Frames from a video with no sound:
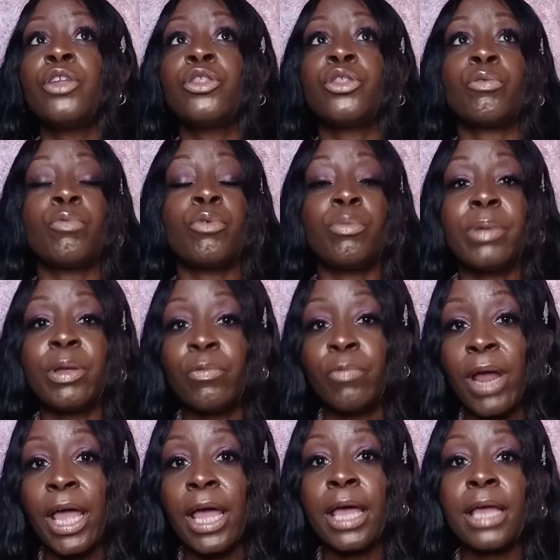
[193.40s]
the ruby
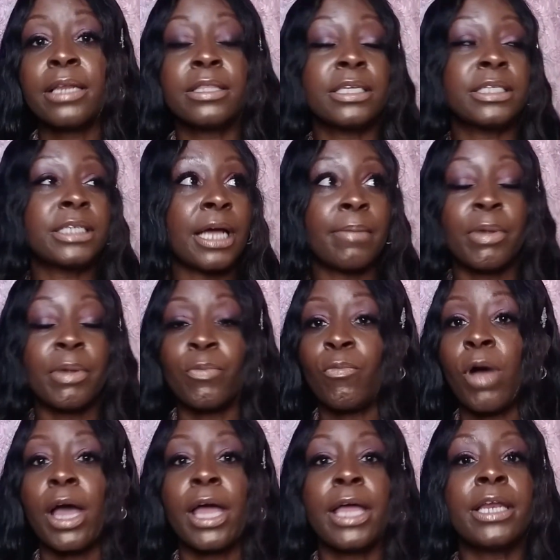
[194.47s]
red, the diamond
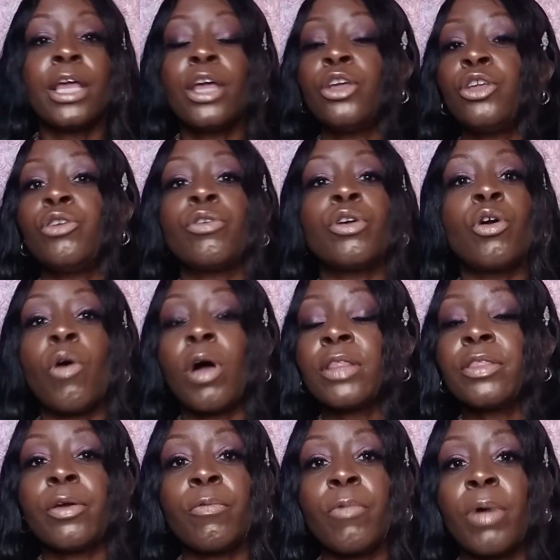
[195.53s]
white. You can go on
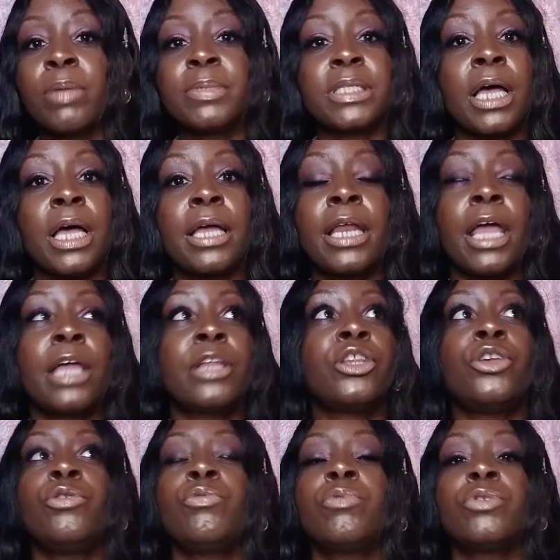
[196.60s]
their website and
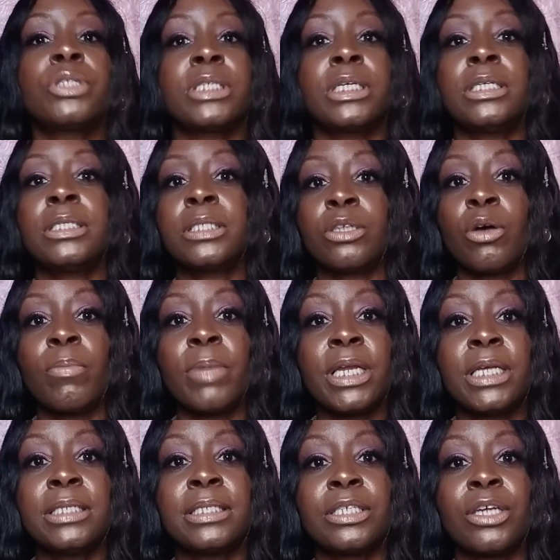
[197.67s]
you will see so
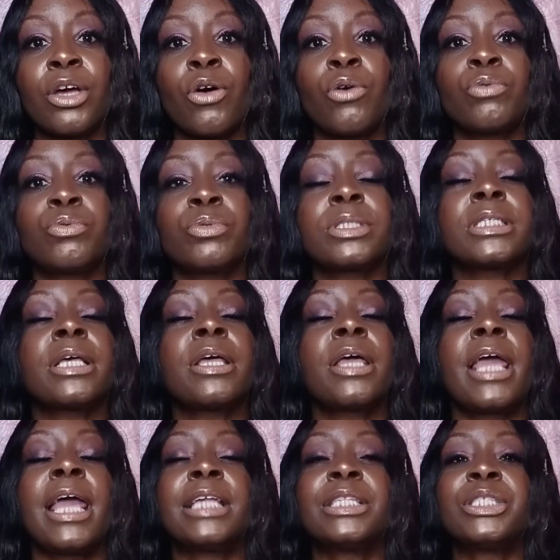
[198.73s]
many stones
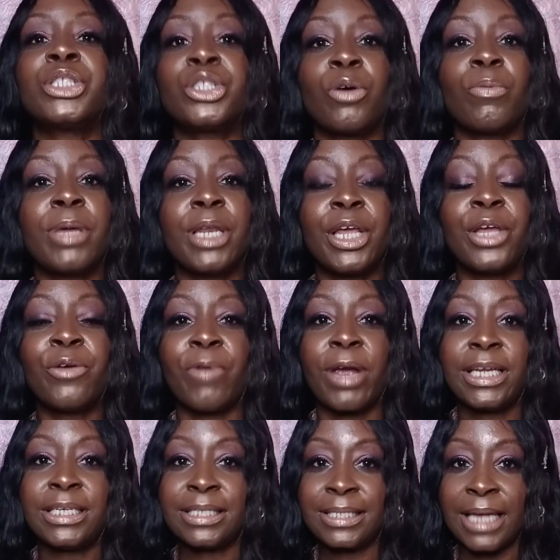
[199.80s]
and so many
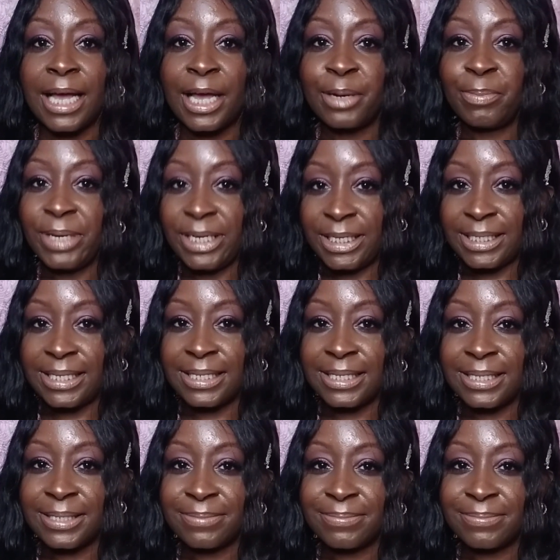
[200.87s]
great design pieces.